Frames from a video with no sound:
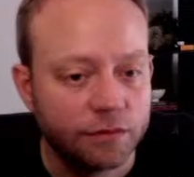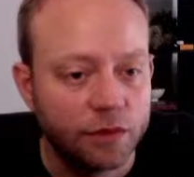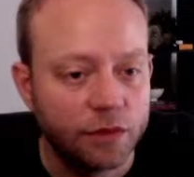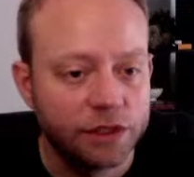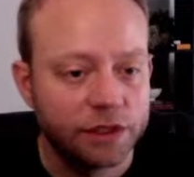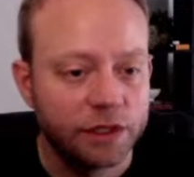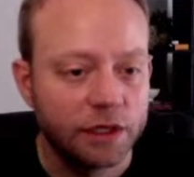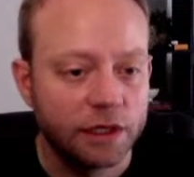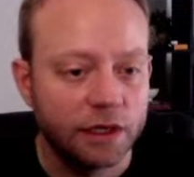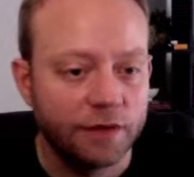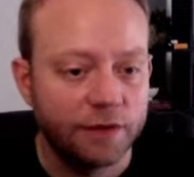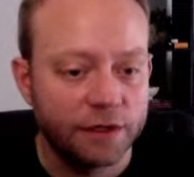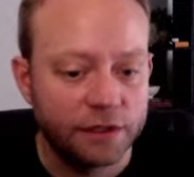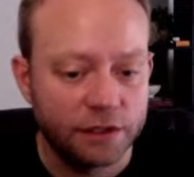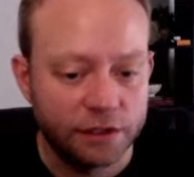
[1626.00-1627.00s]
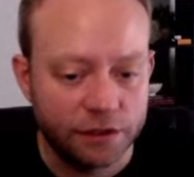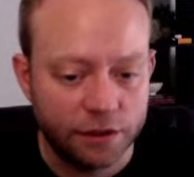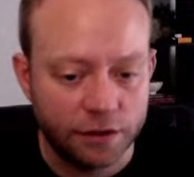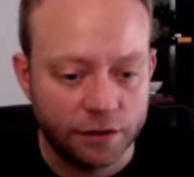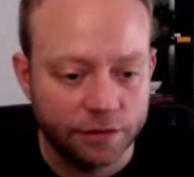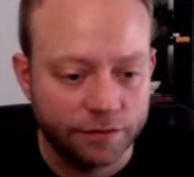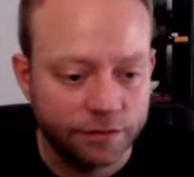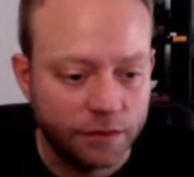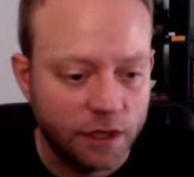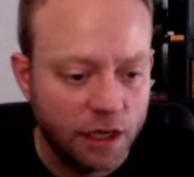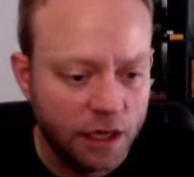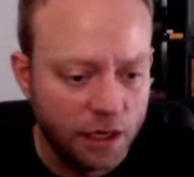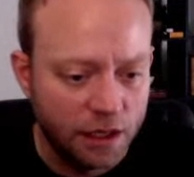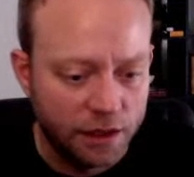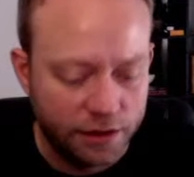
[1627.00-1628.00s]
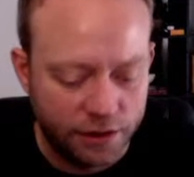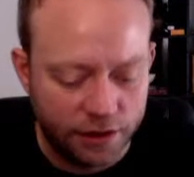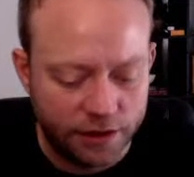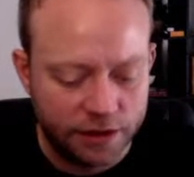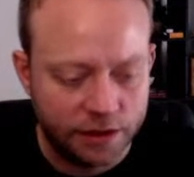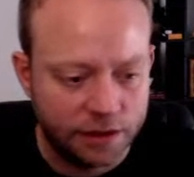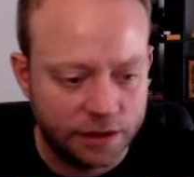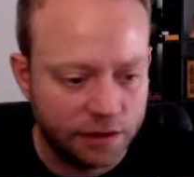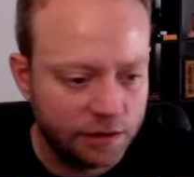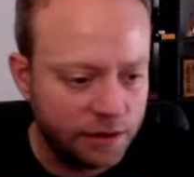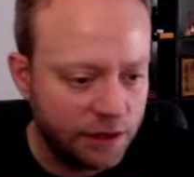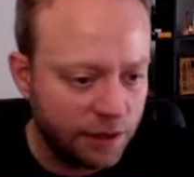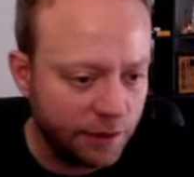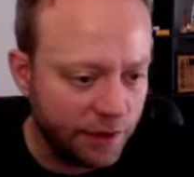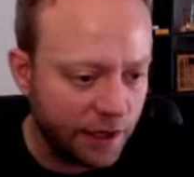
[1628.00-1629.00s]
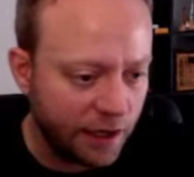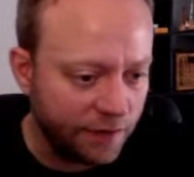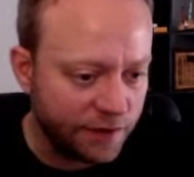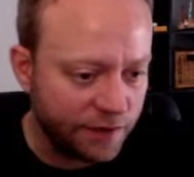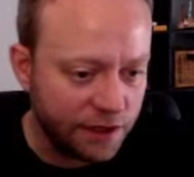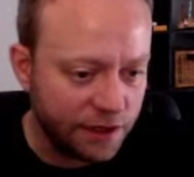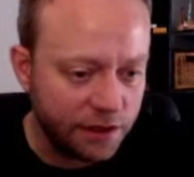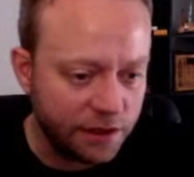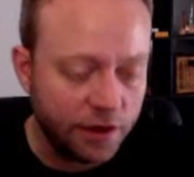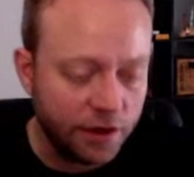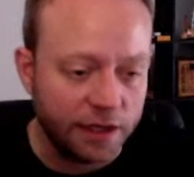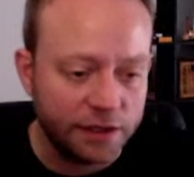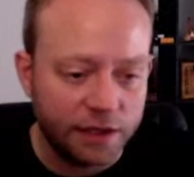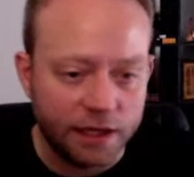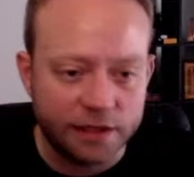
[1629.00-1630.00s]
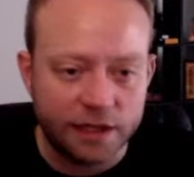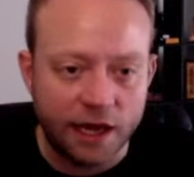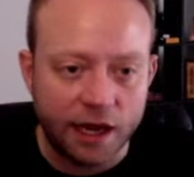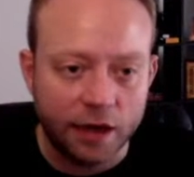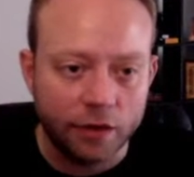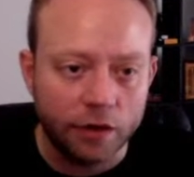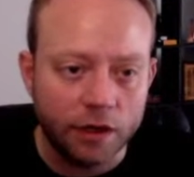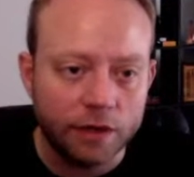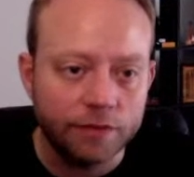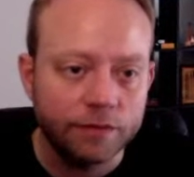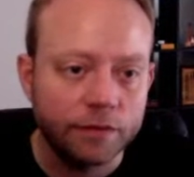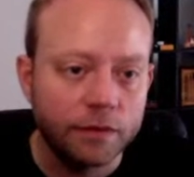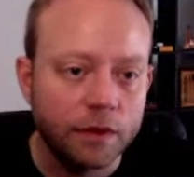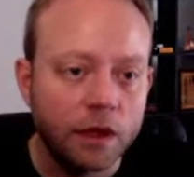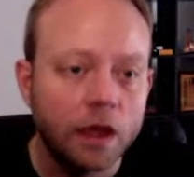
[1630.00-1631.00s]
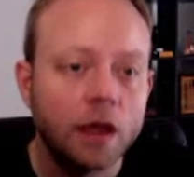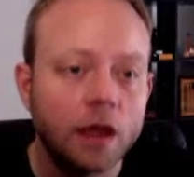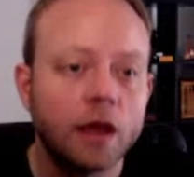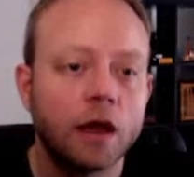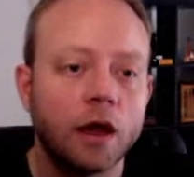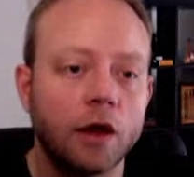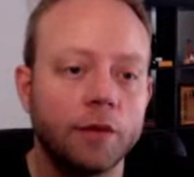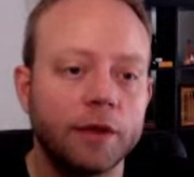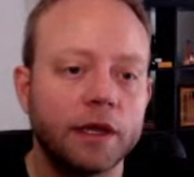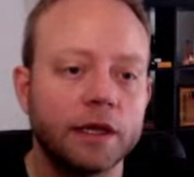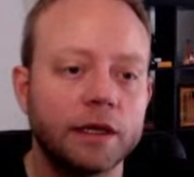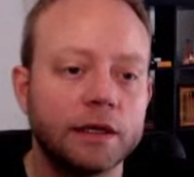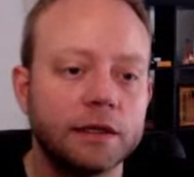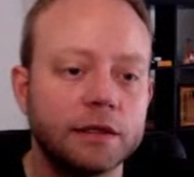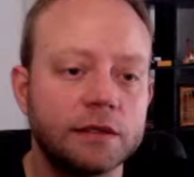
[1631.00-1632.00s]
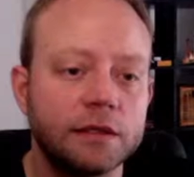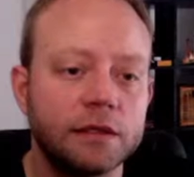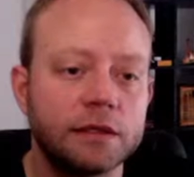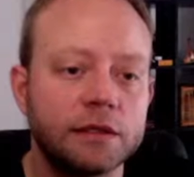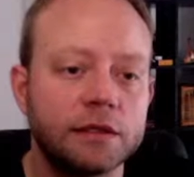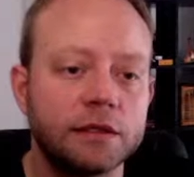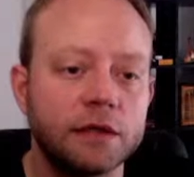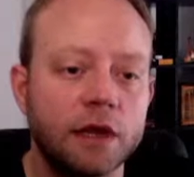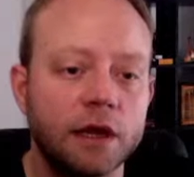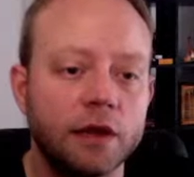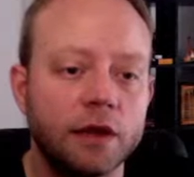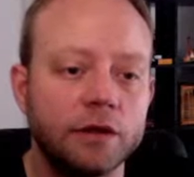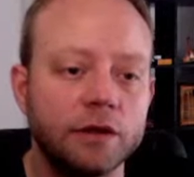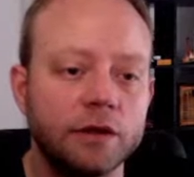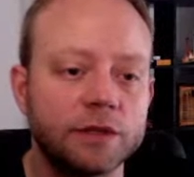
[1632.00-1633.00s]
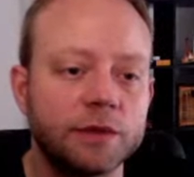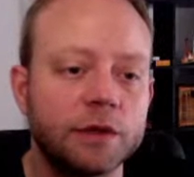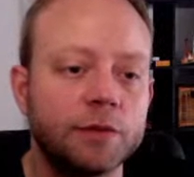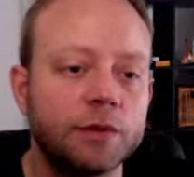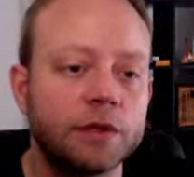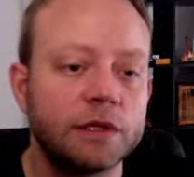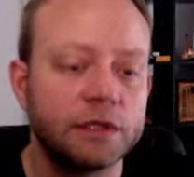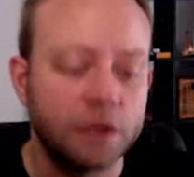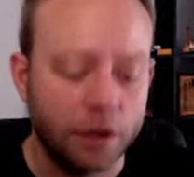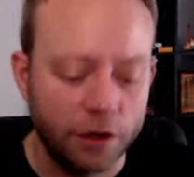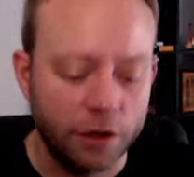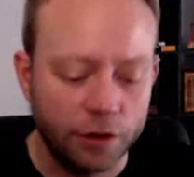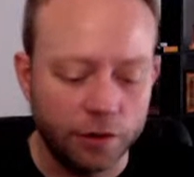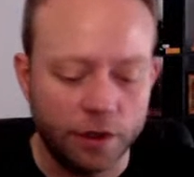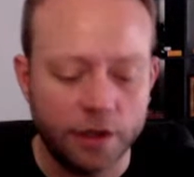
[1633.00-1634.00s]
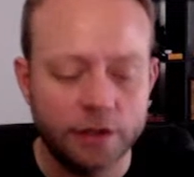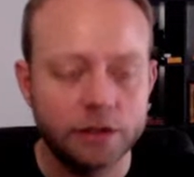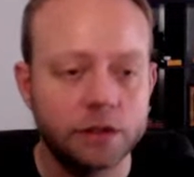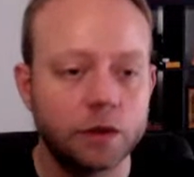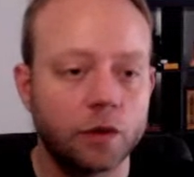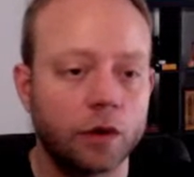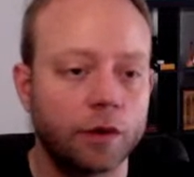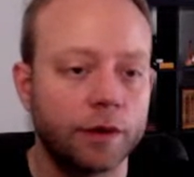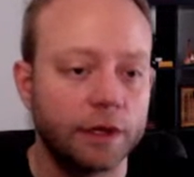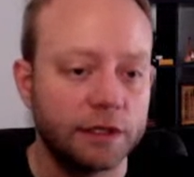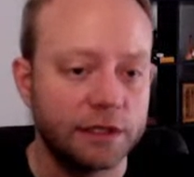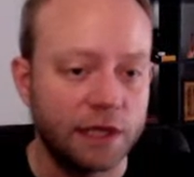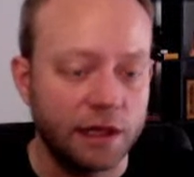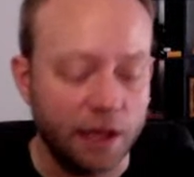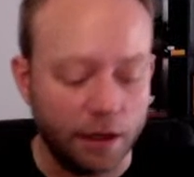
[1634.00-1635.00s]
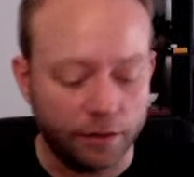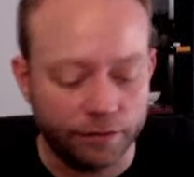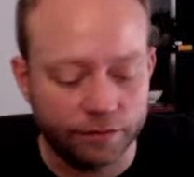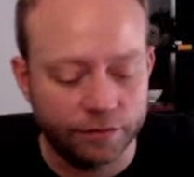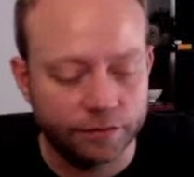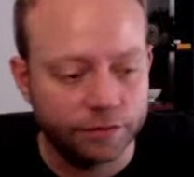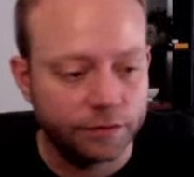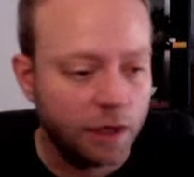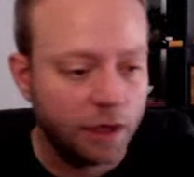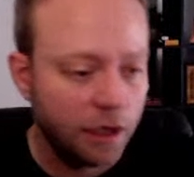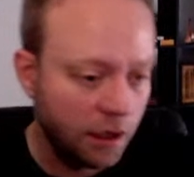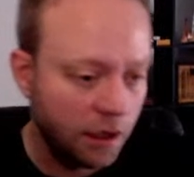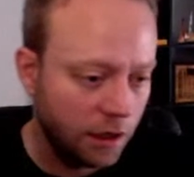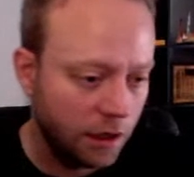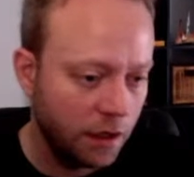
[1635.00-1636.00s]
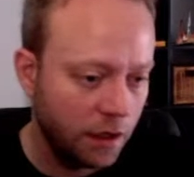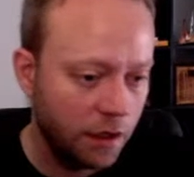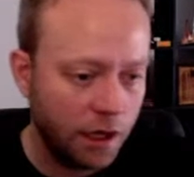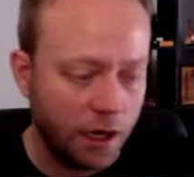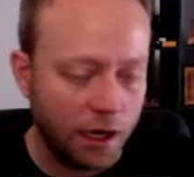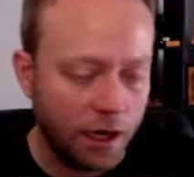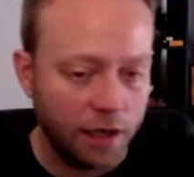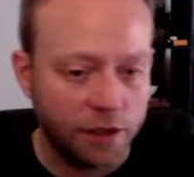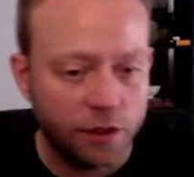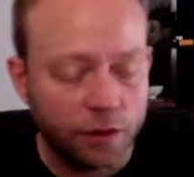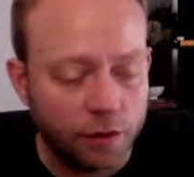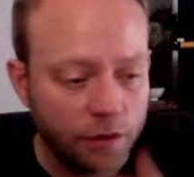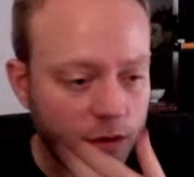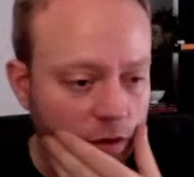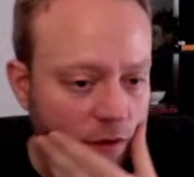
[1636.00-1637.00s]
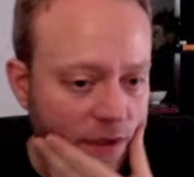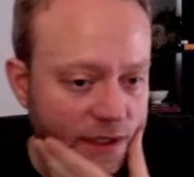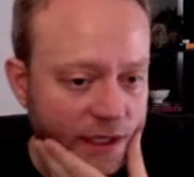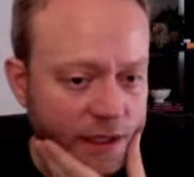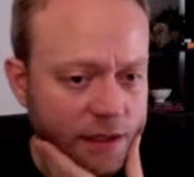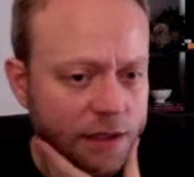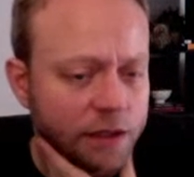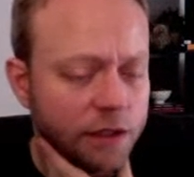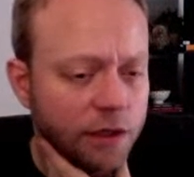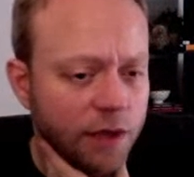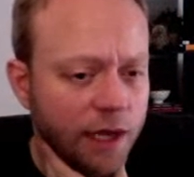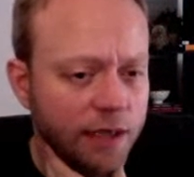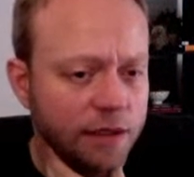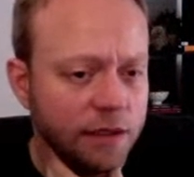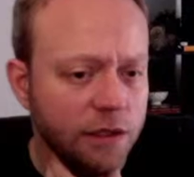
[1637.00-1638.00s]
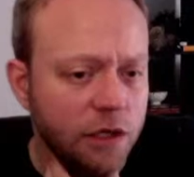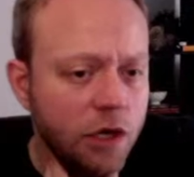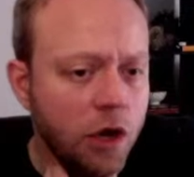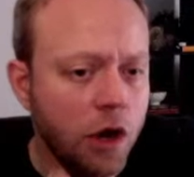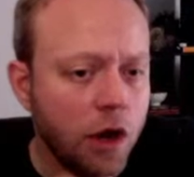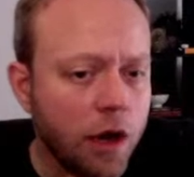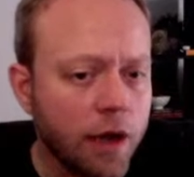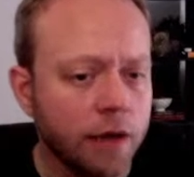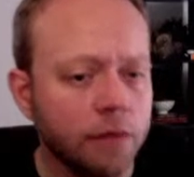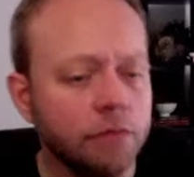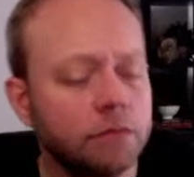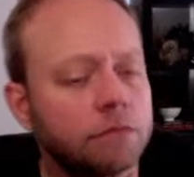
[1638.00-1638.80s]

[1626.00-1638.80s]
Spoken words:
which is going to give us just dirt. So let's see what that gives us. Okay, so that's angry. Because this is not how you do this. We could put this on new lines, or we could say then. 236. So that's not